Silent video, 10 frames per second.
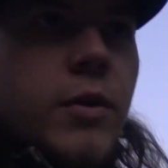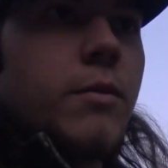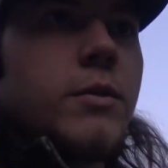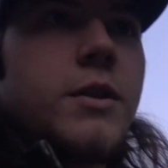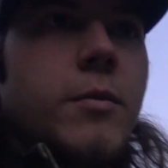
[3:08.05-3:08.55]
put
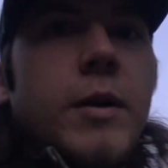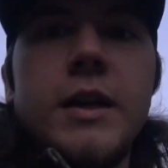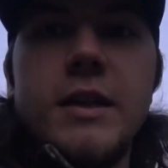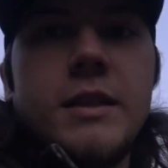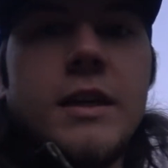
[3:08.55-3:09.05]
it where nobody
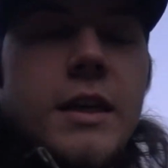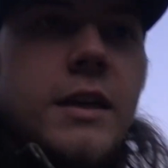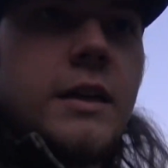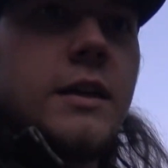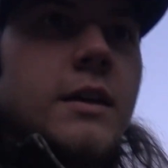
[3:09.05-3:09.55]
can see
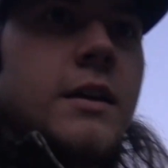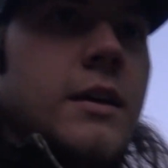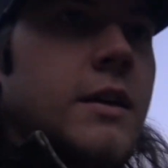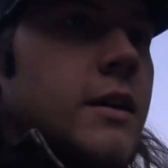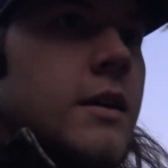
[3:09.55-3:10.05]
it.
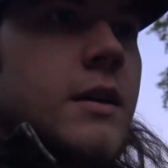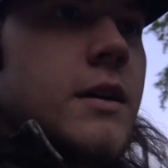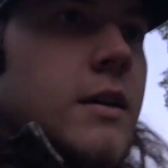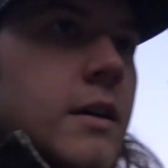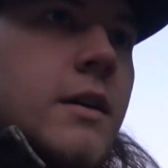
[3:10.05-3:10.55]

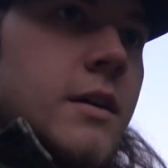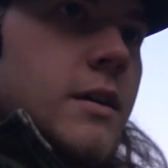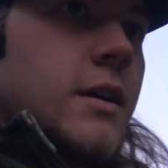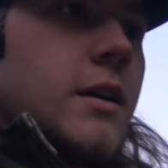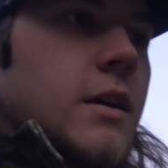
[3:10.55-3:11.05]

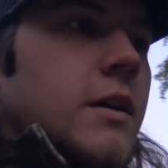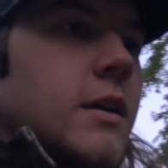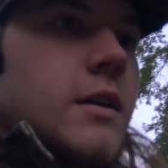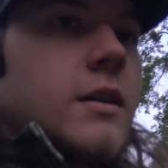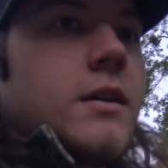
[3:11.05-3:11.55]
God.
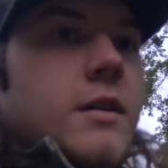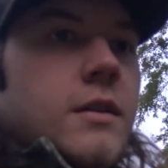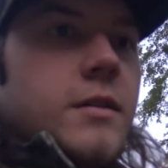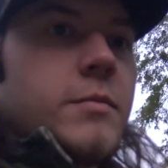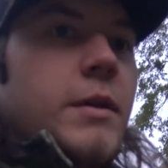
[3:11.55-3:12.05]

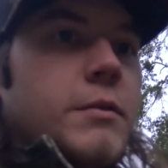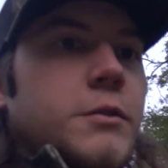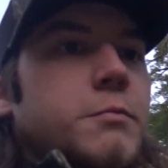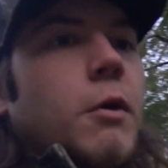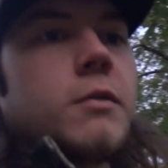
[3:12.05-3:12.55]
Be
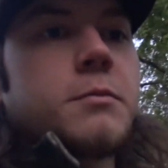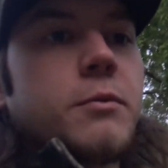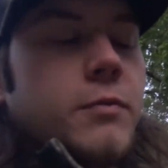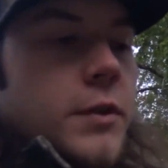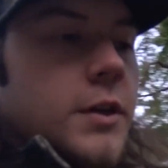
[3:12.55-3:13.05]
responsible
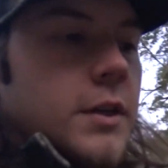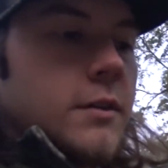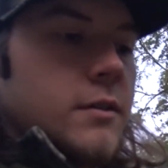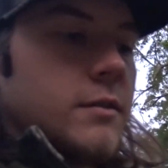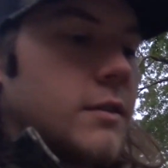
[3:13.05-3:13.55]
for your
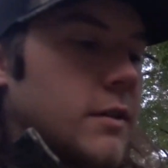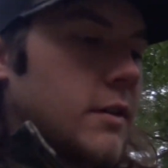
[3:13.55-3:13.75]
kills.